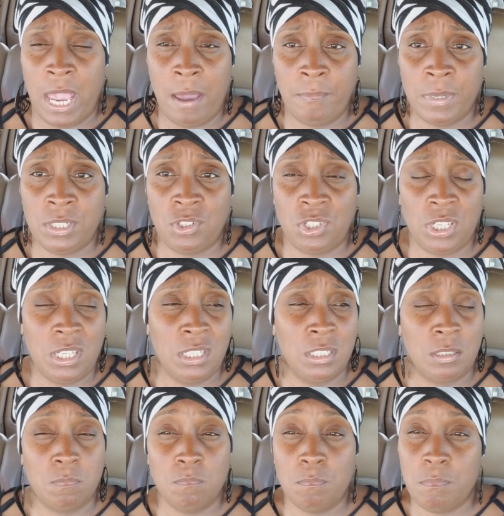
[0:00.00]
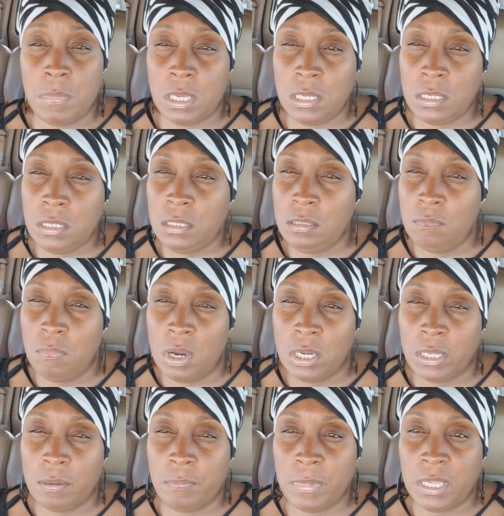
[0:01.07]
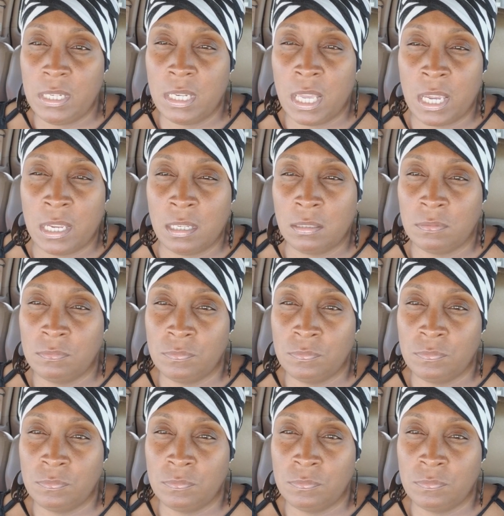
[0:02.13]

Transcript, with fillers: I mean, she is mean mugging me like.